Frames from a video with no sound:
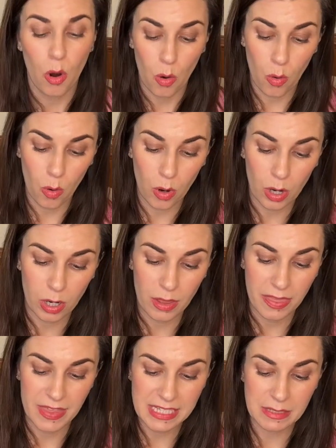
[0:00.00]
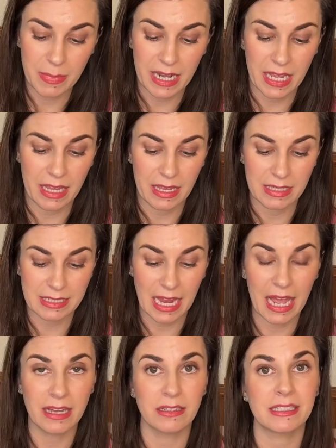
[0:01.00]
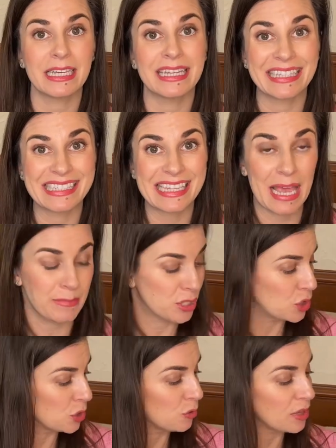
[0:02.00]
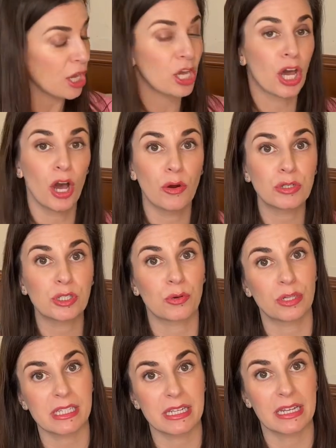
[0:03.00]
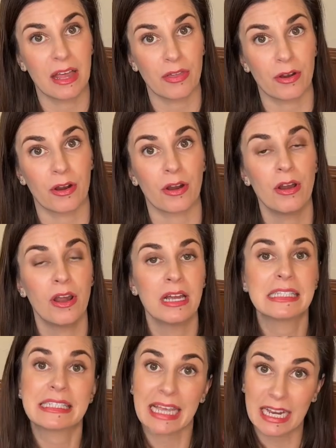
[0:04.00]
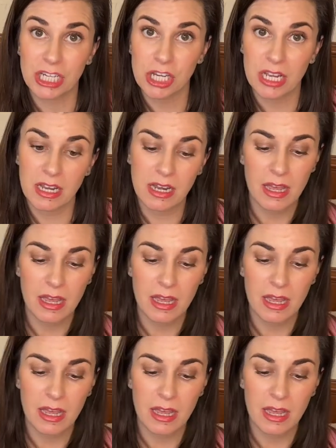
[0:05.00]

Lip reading: or this many tiles in the same suit that go towards another section.